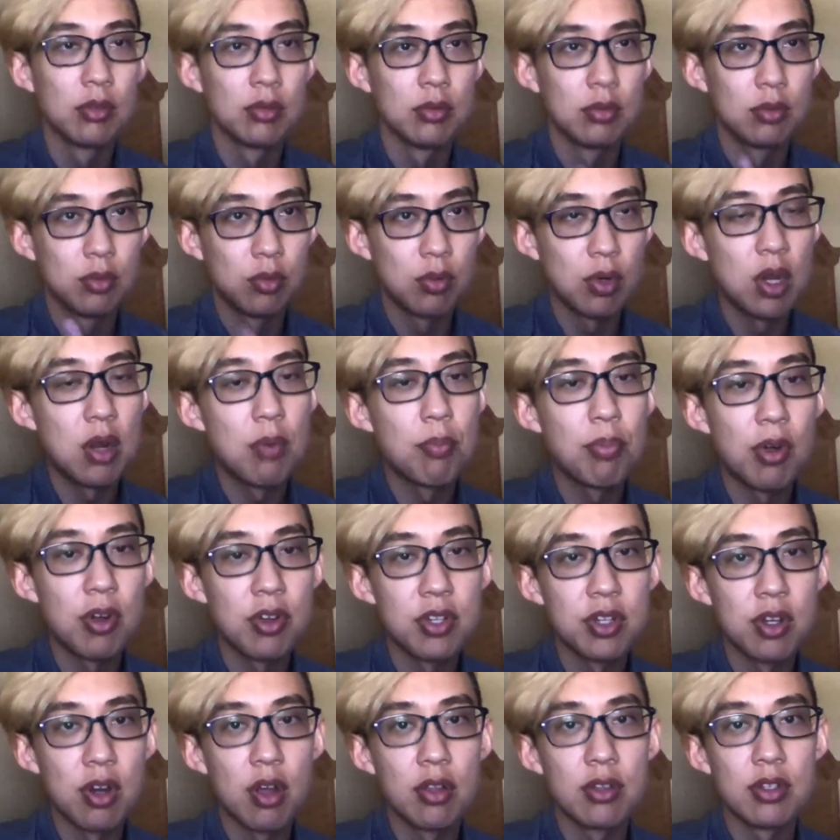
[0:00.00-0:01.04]
one
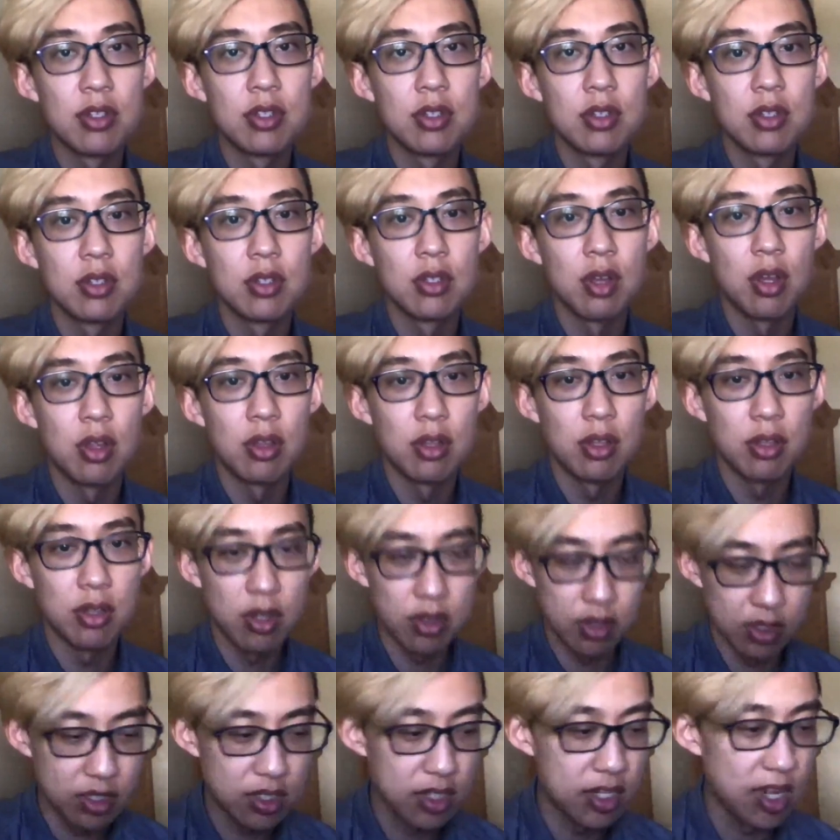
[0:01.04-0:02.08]
person on
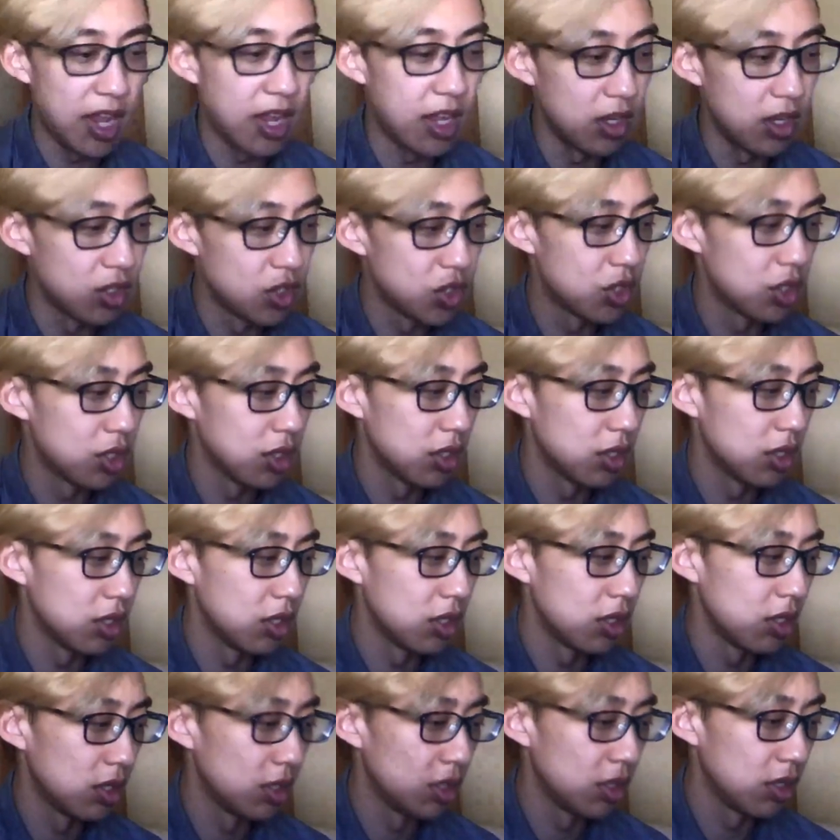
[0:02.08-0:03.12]
the stage
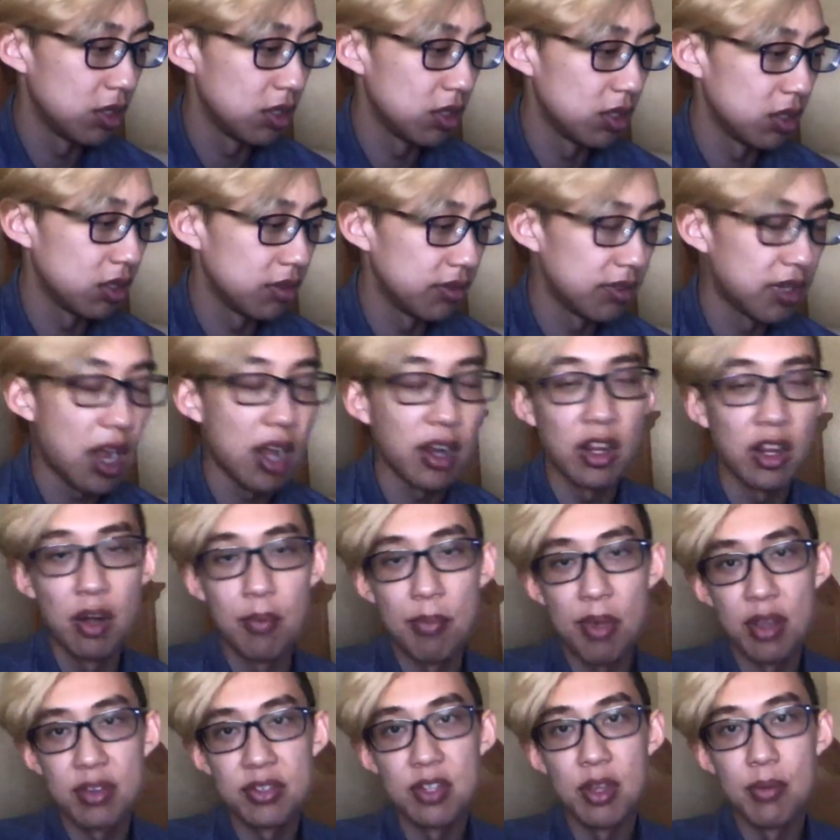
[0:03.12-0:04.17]
talking
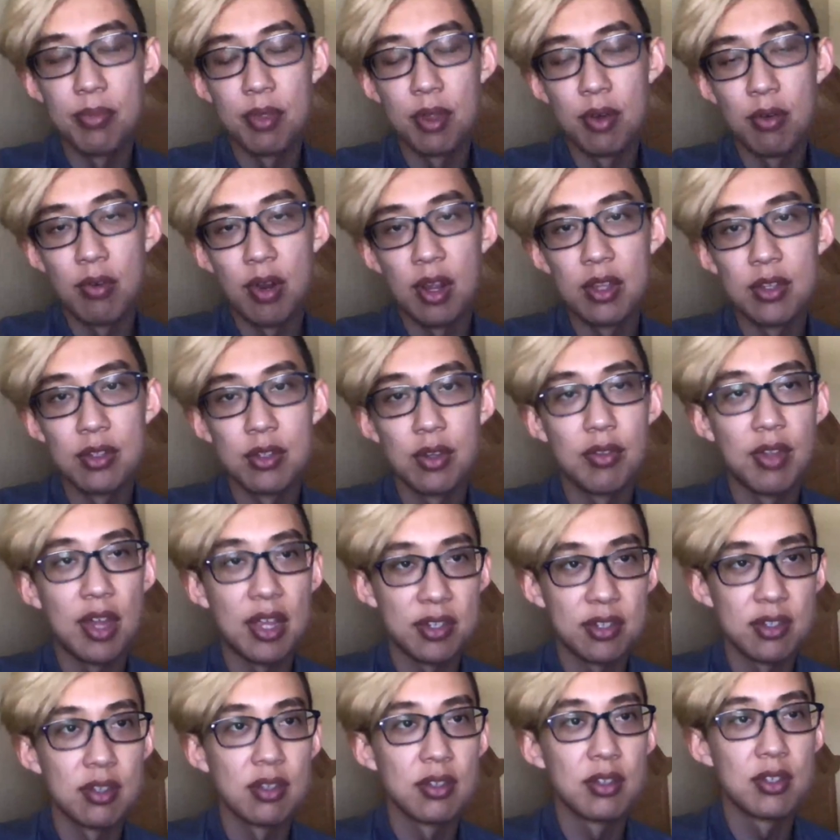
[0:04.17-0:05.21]
about something, right? So
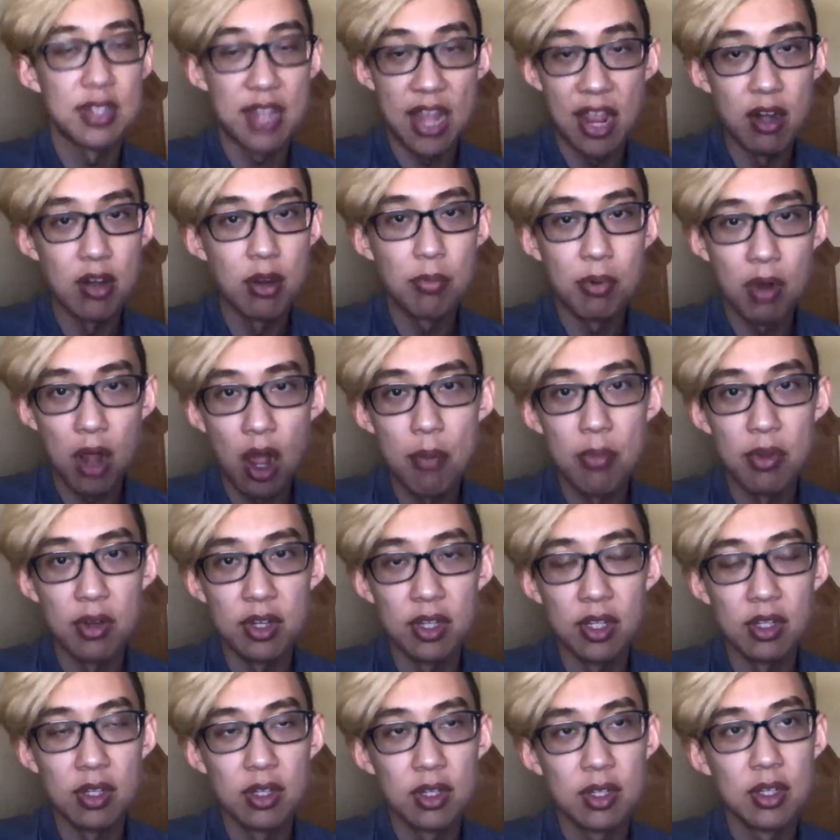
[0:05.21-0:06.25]
that's stand-up
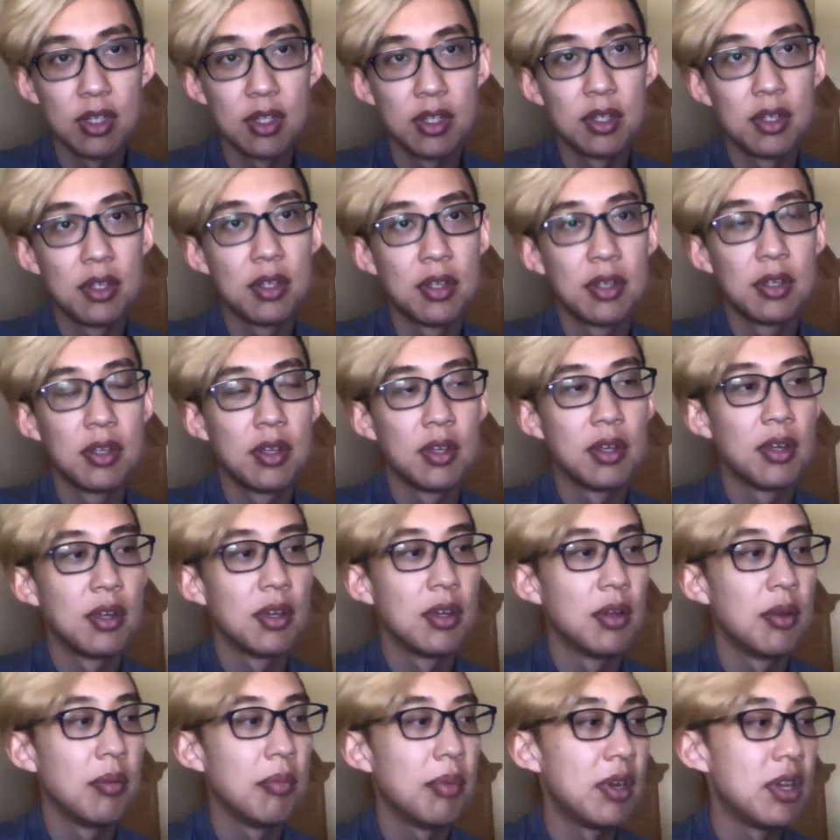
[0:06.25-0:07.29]
comedy.
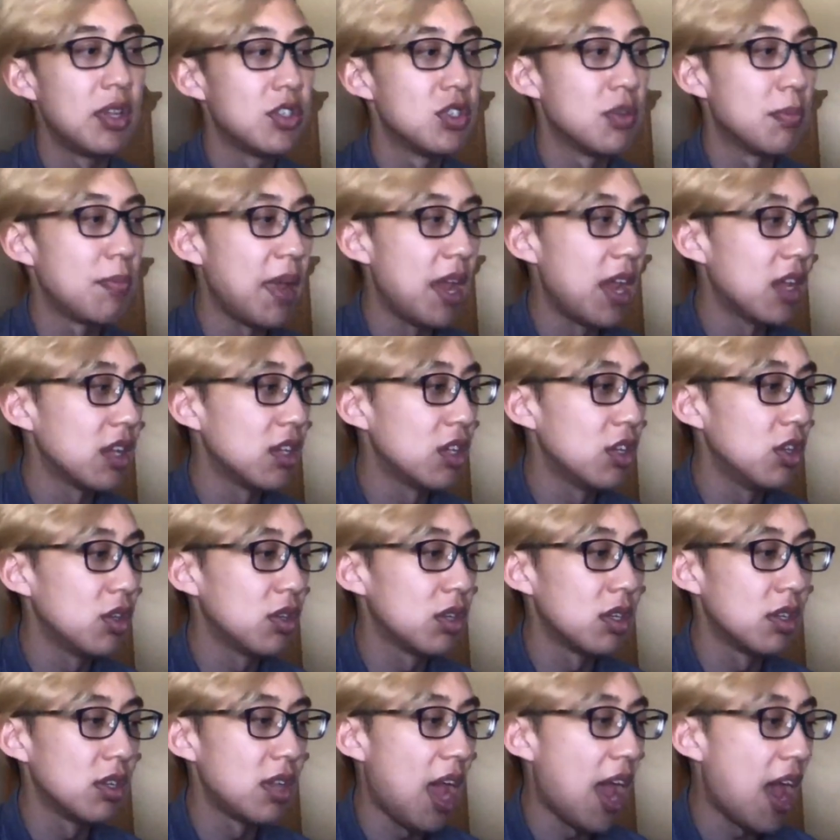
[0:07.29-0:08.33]
But in Japan, you
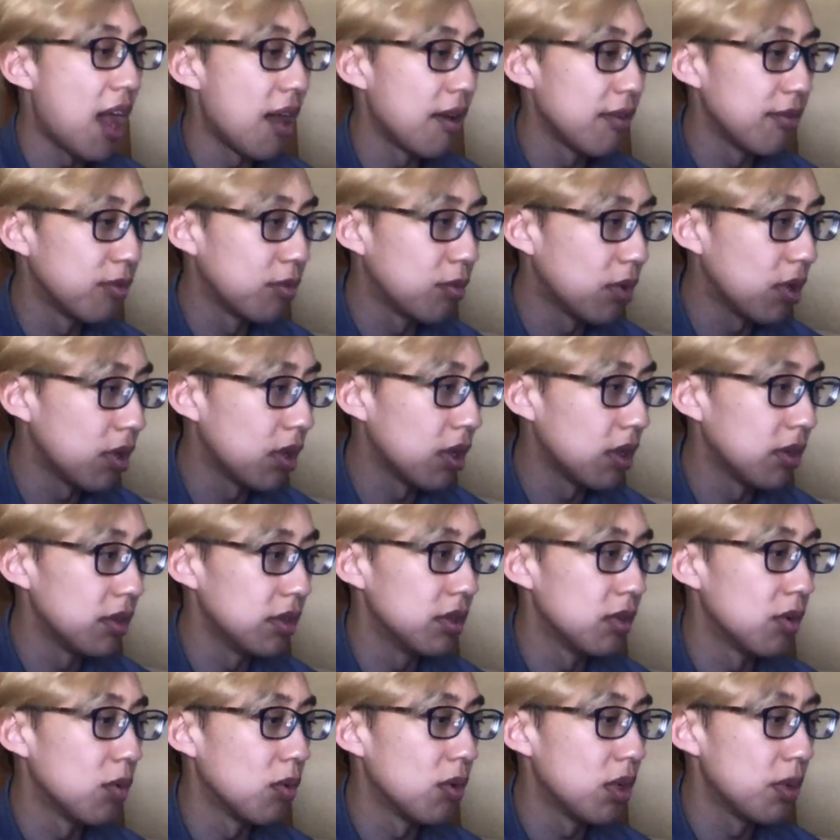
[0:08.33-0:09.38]
could have
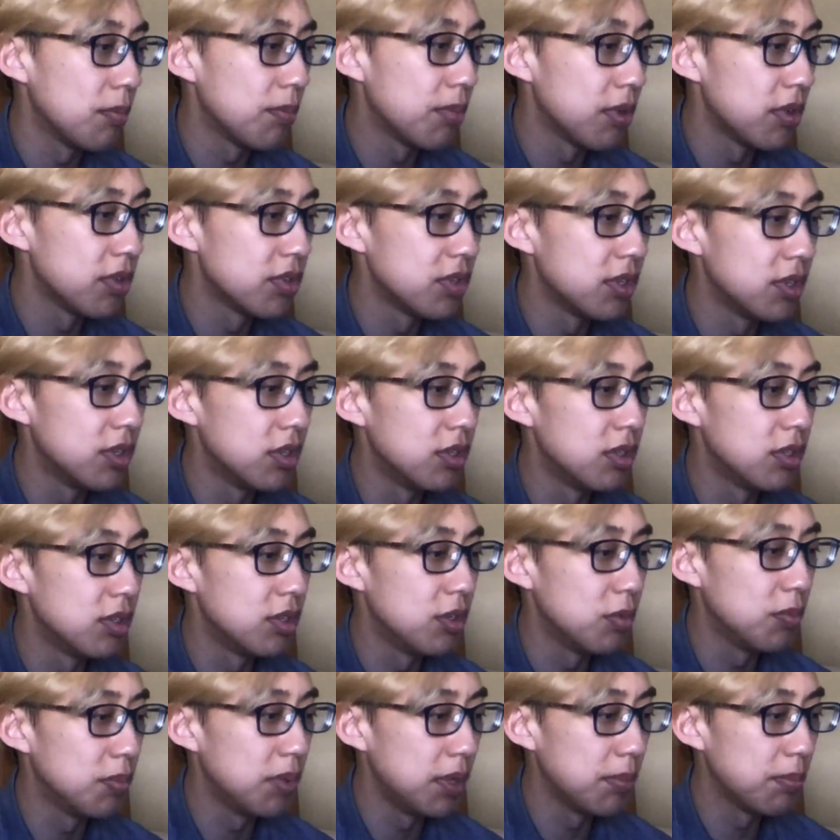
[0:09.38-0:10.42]
one person,
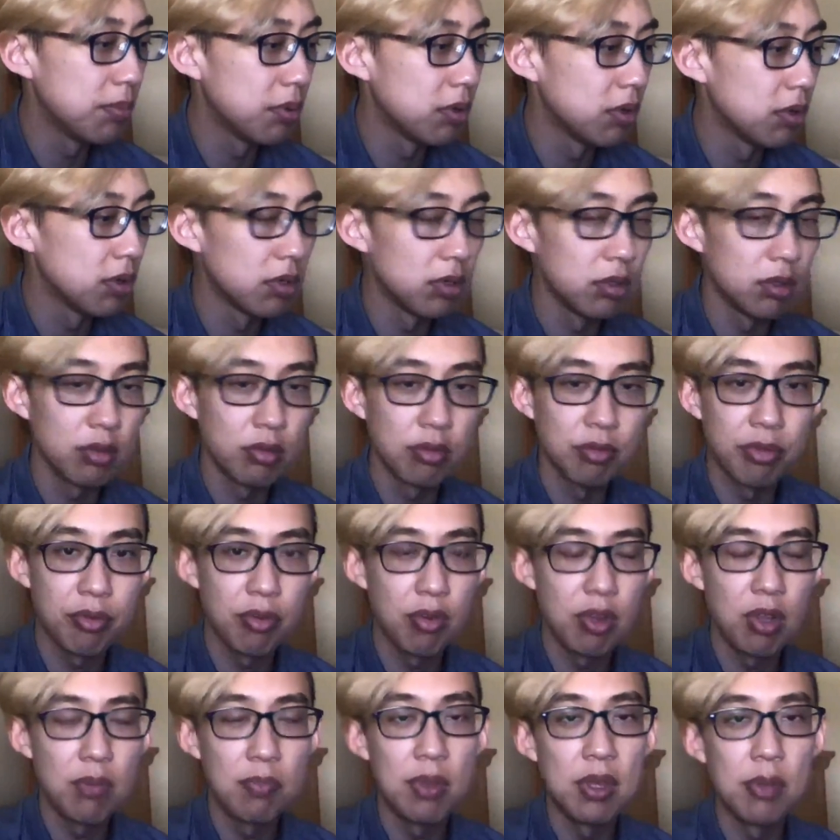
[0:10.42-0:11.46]
two people,
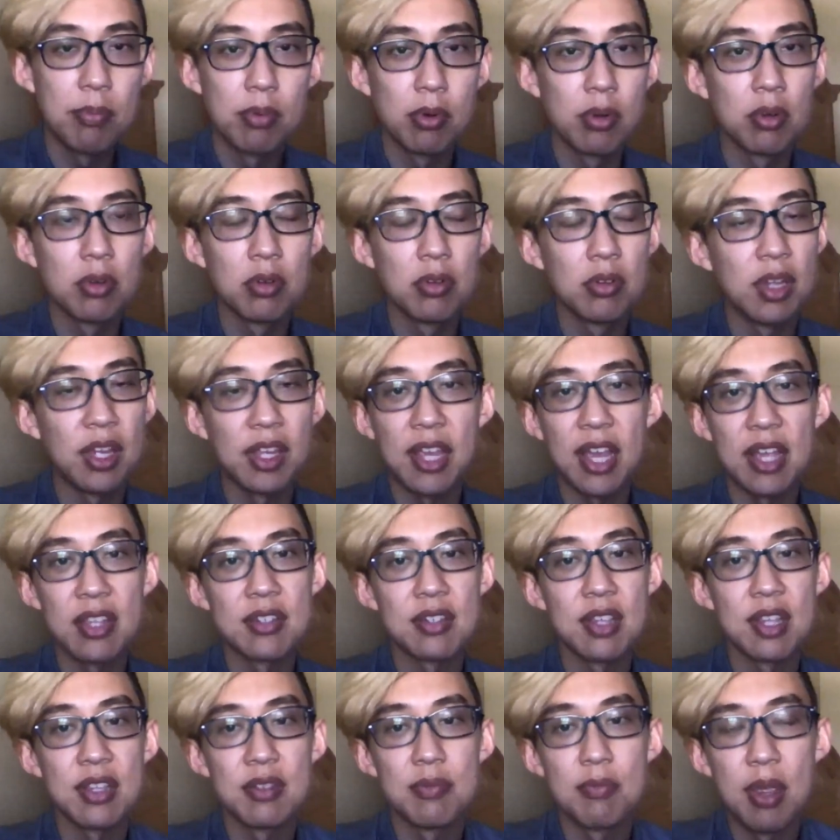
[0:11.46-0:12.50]
three people, like
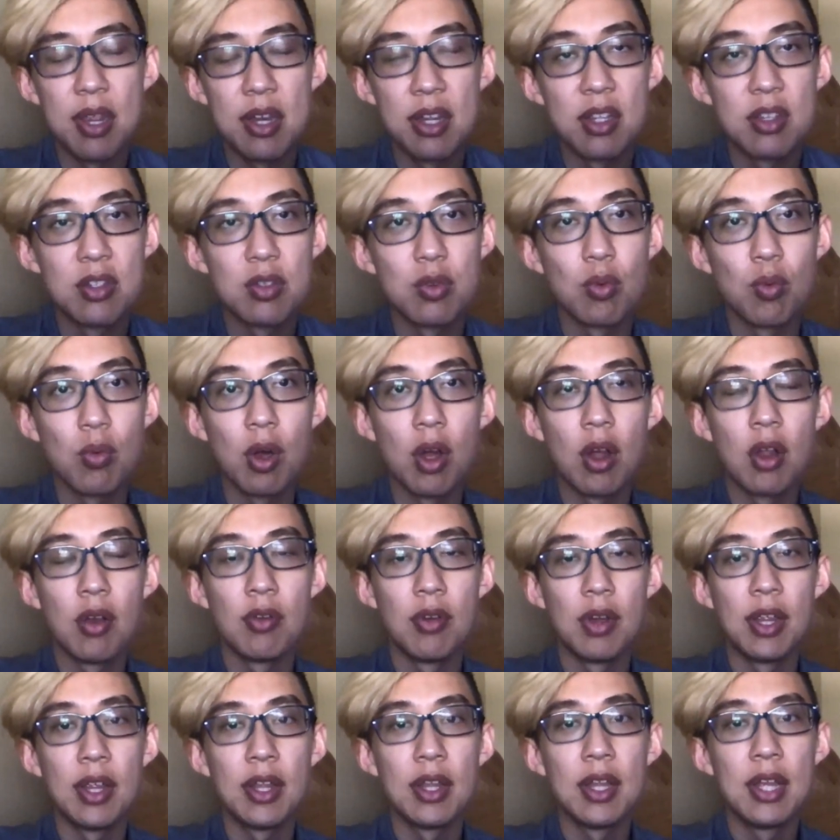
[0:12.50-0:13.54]
as many as you want,
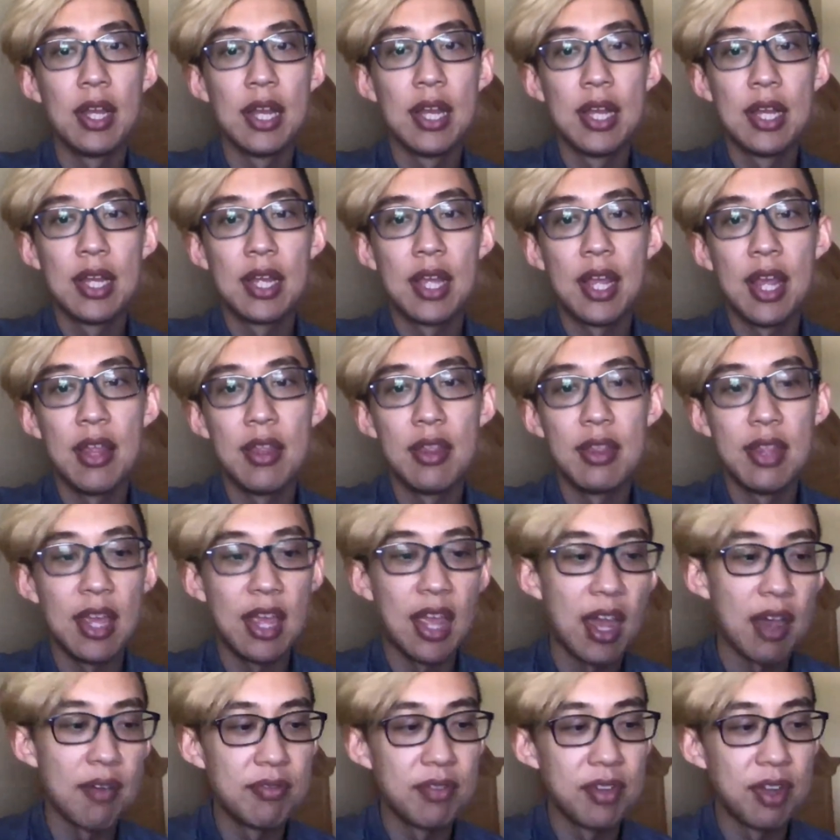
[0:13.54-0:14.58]
right? And they
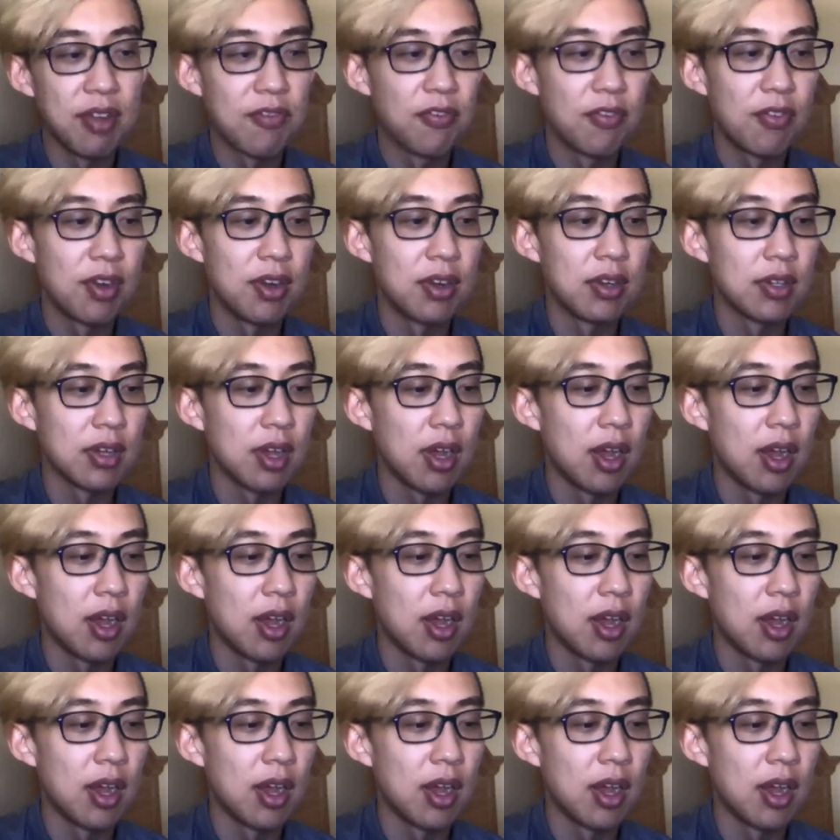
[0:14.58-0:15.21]
have different